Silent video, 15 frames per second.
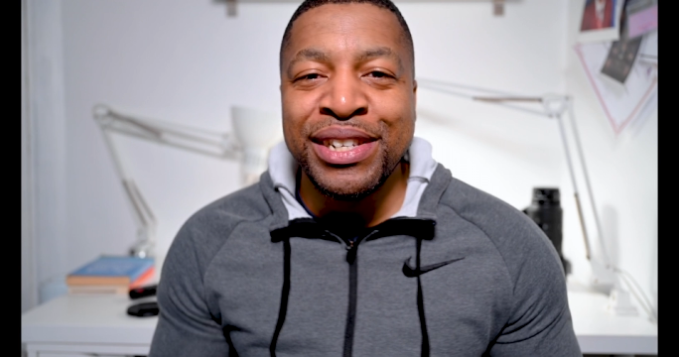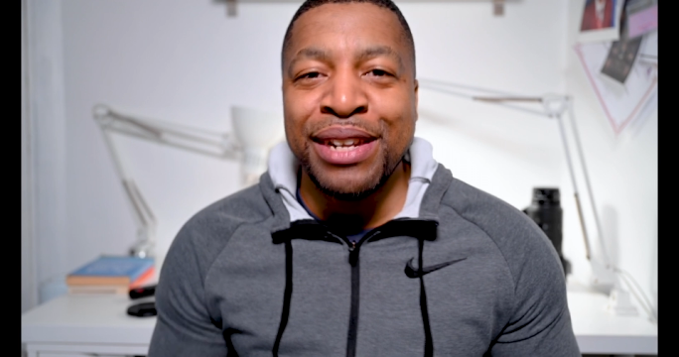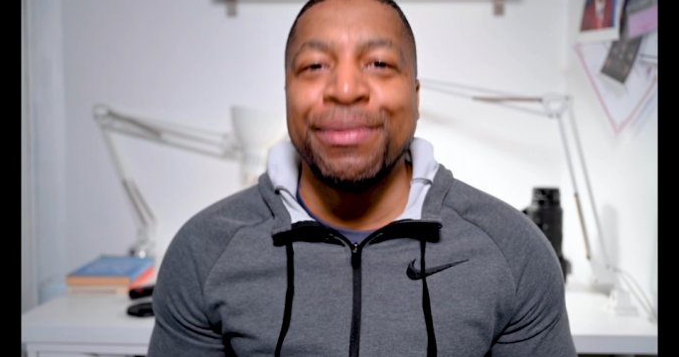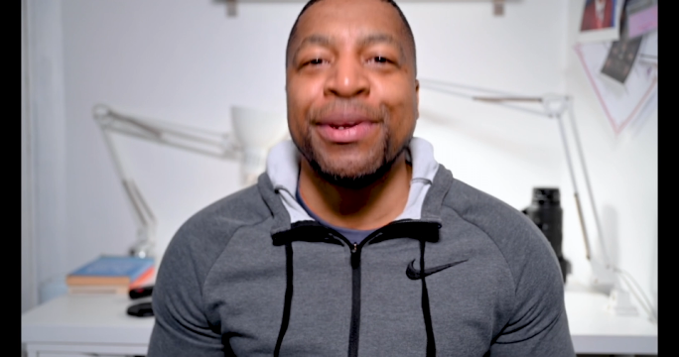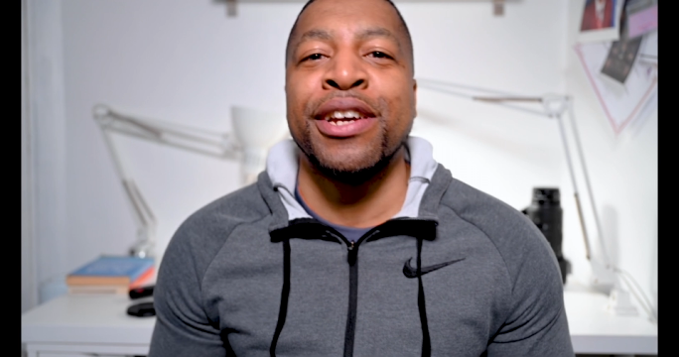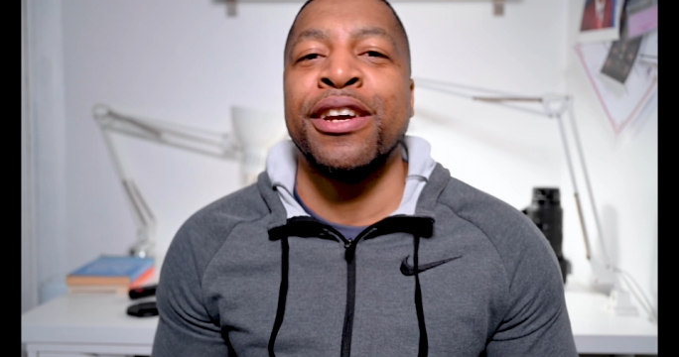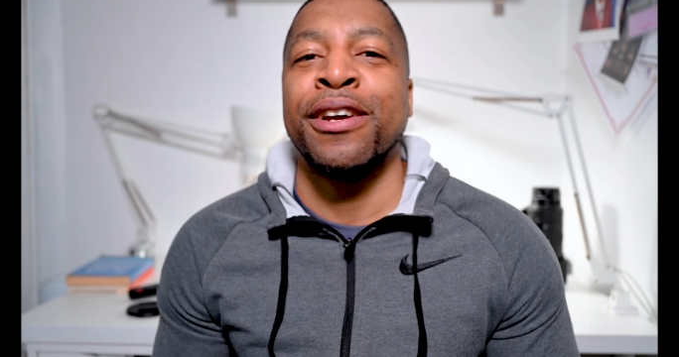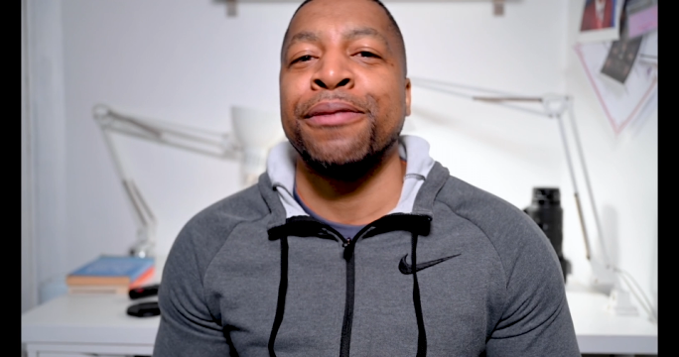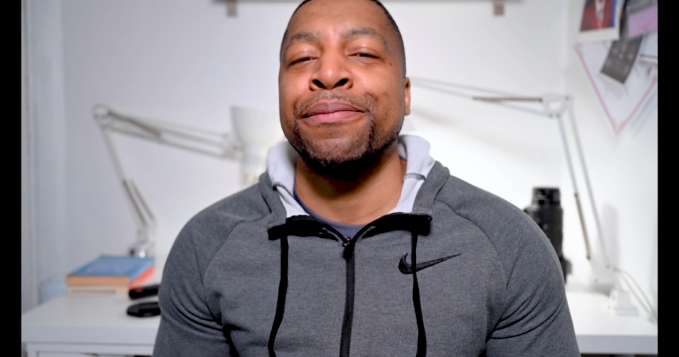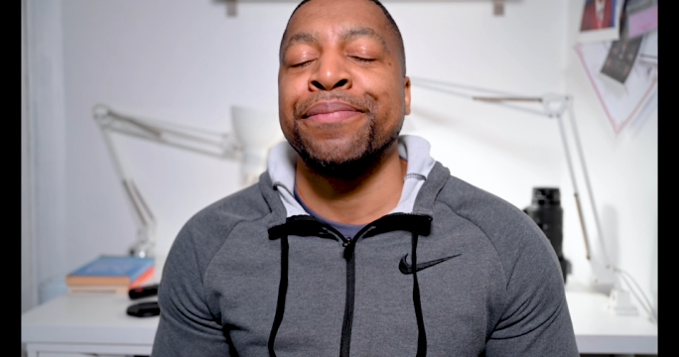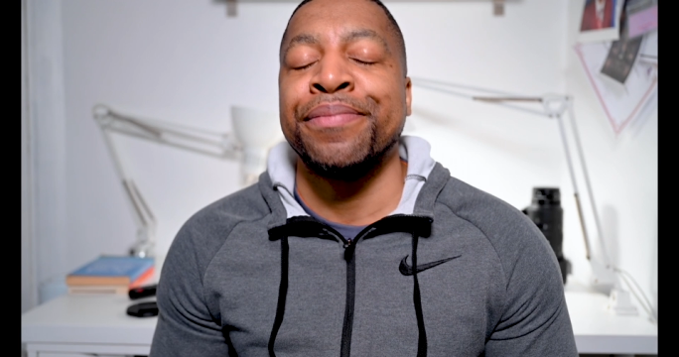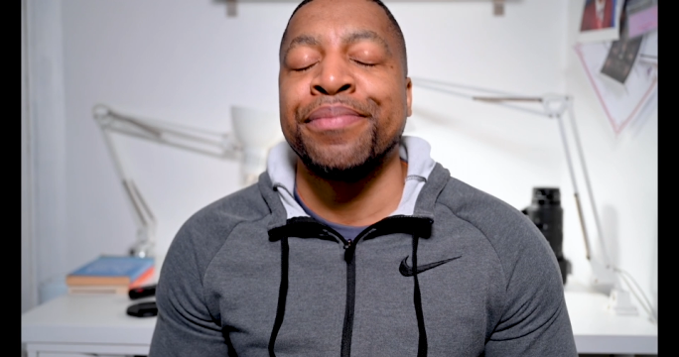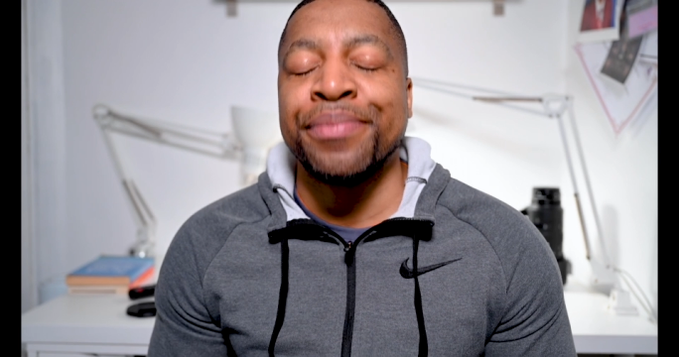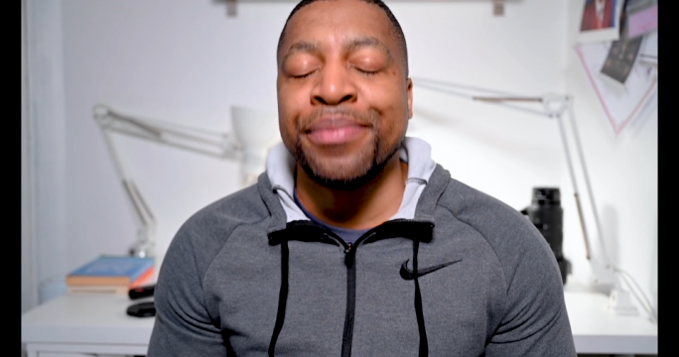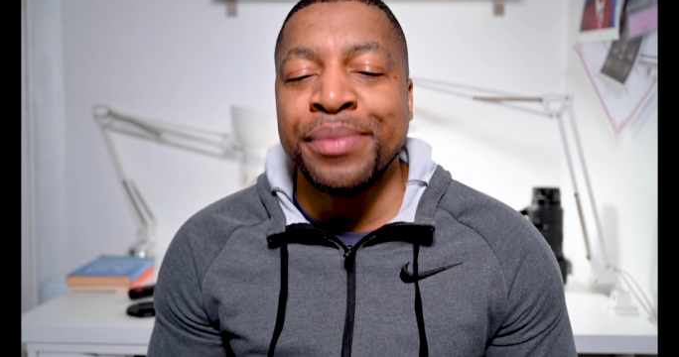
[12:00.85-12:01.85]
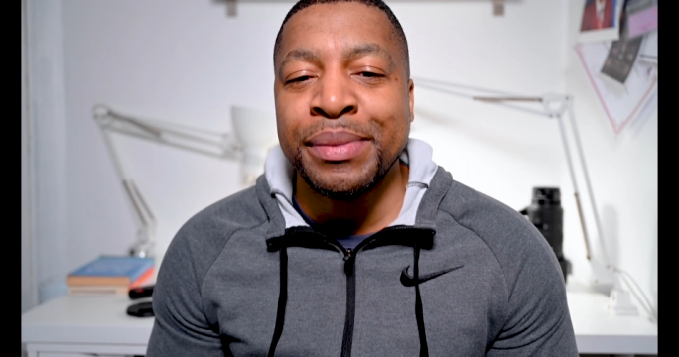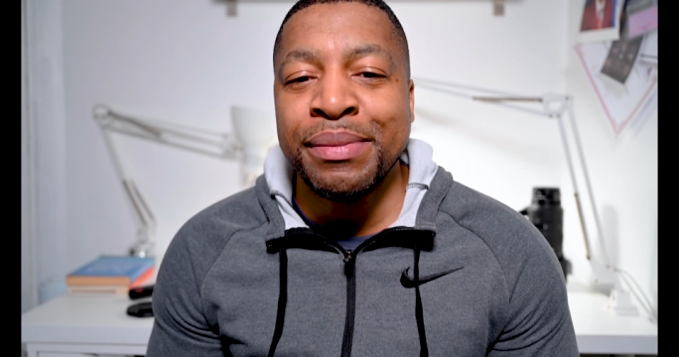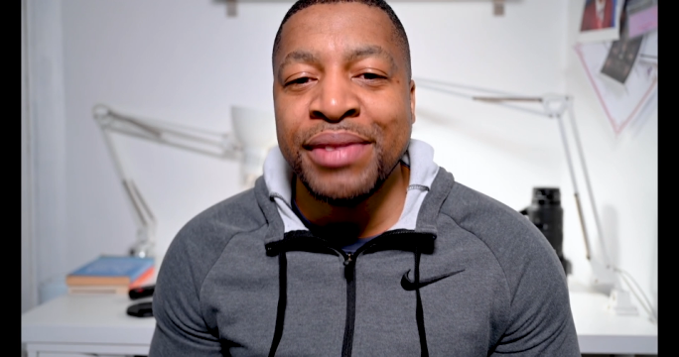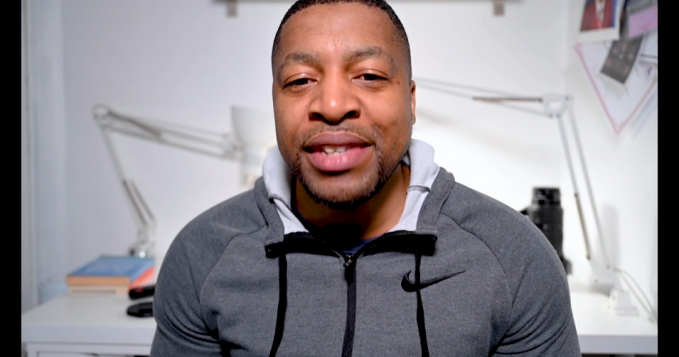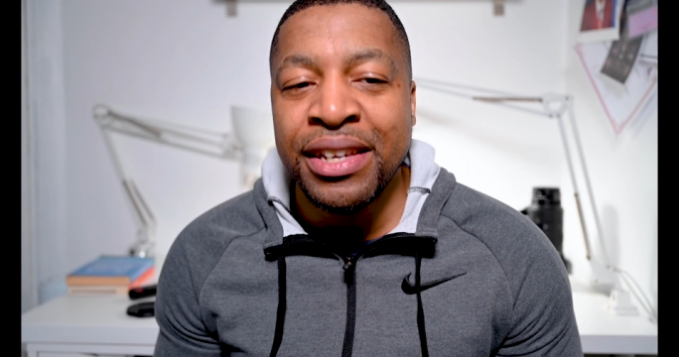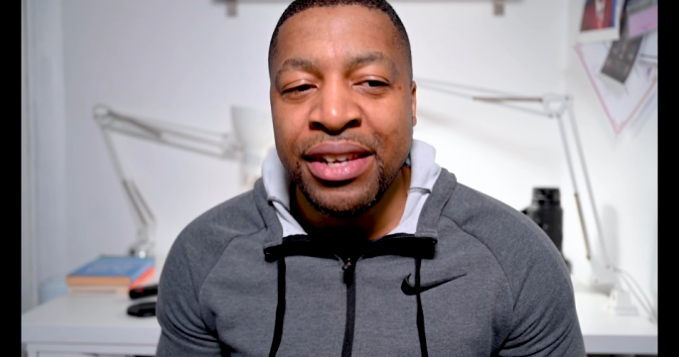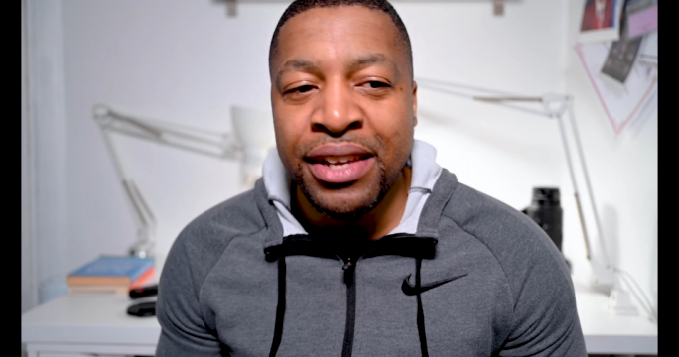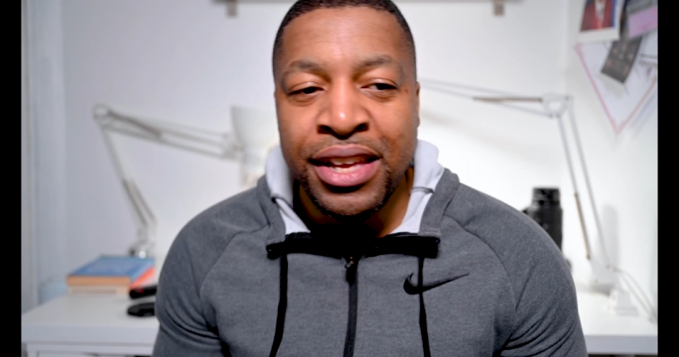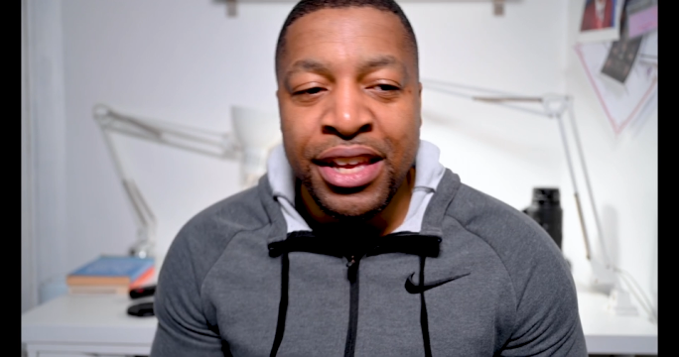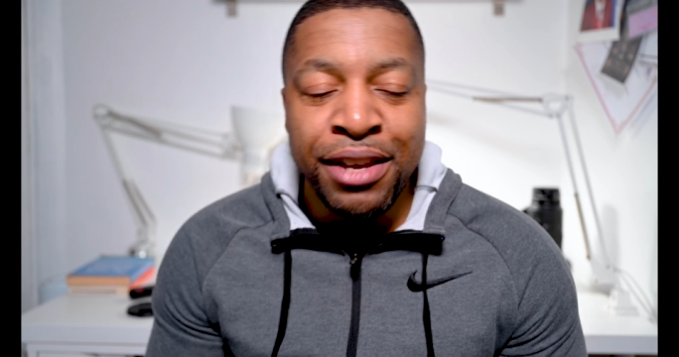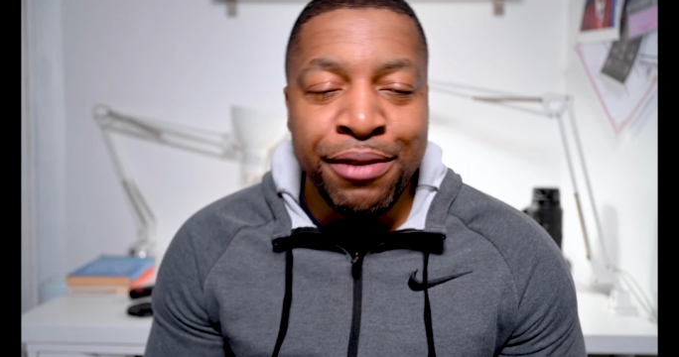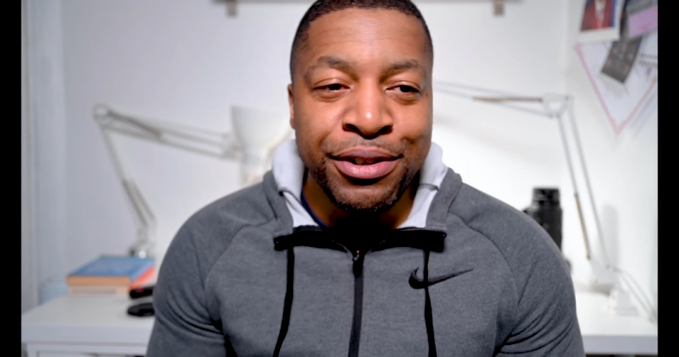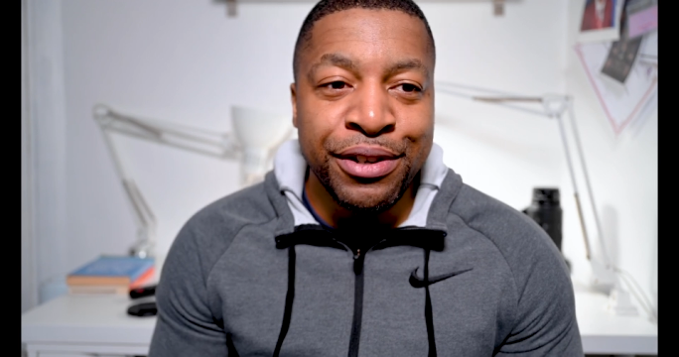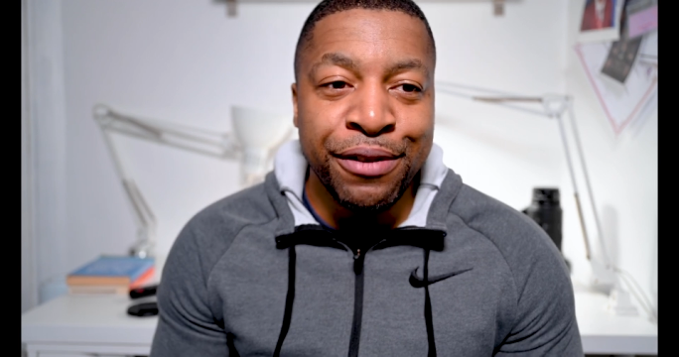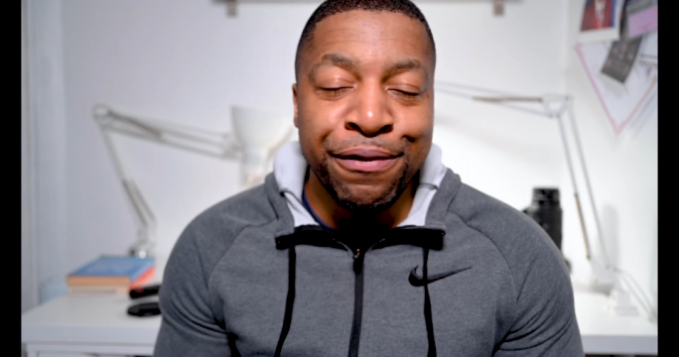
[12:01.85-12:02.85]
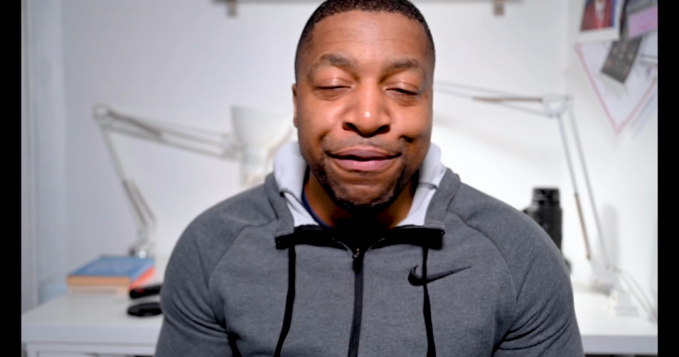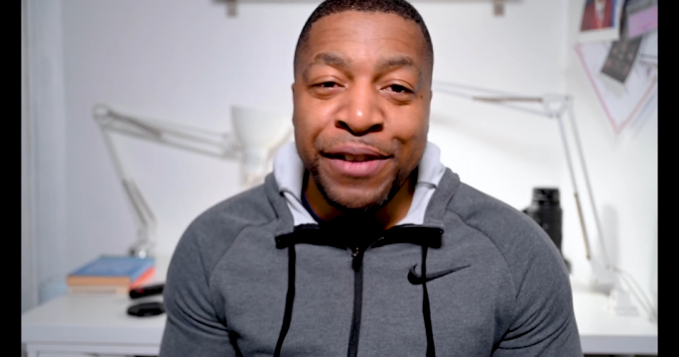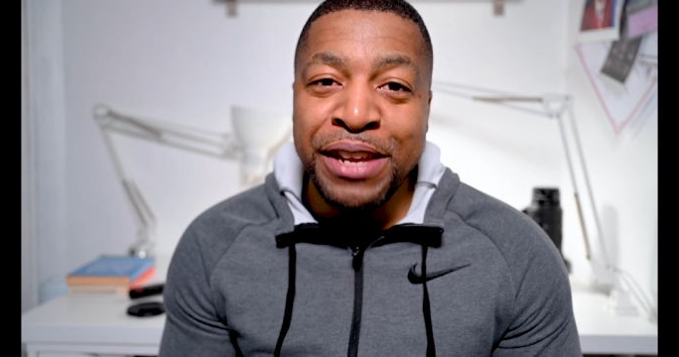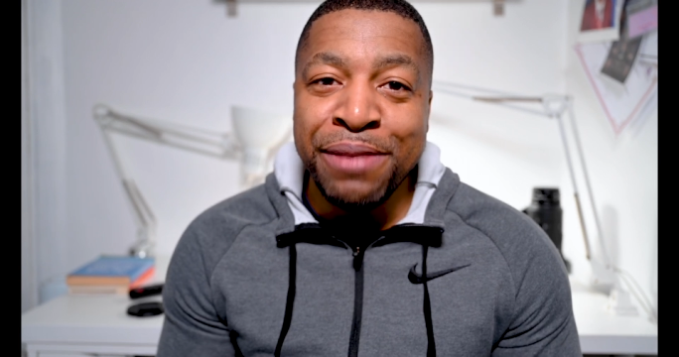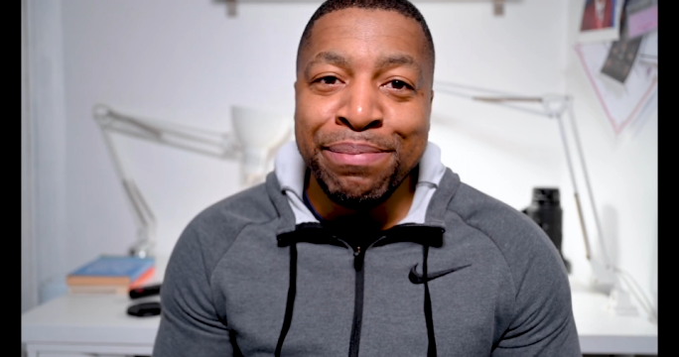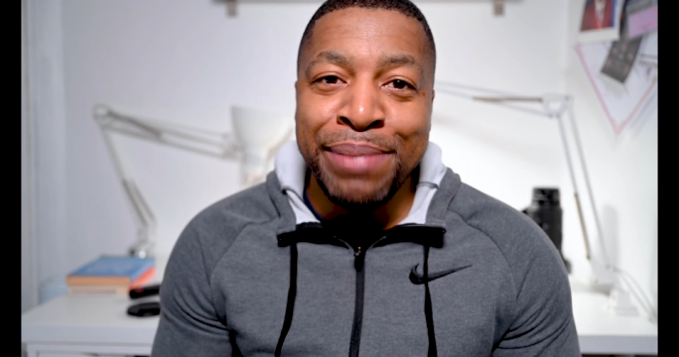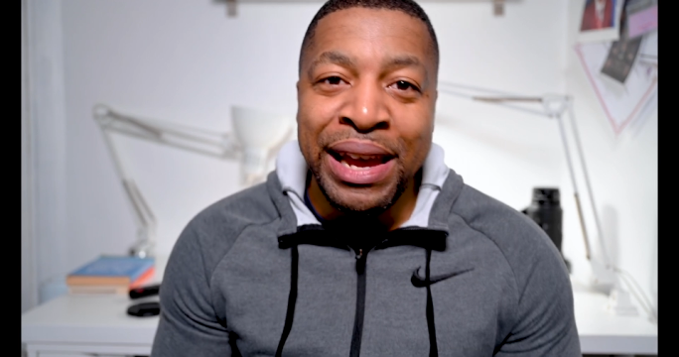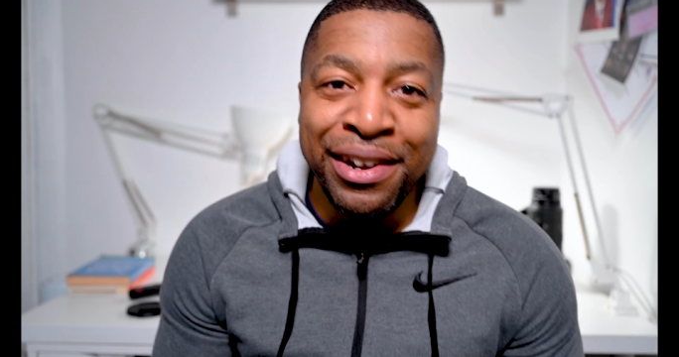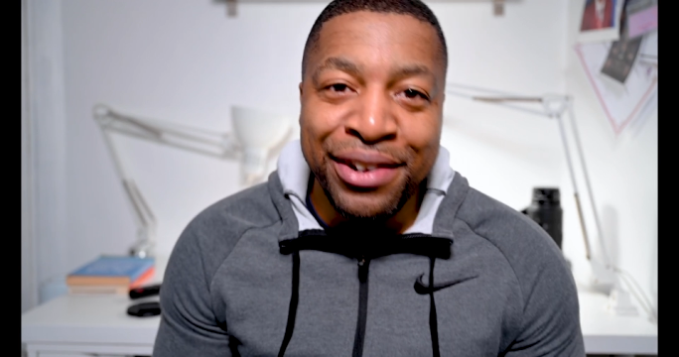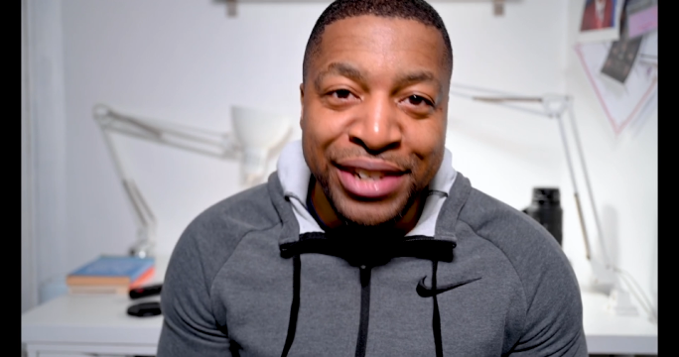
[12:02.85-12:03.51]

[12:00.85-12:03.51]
some feedback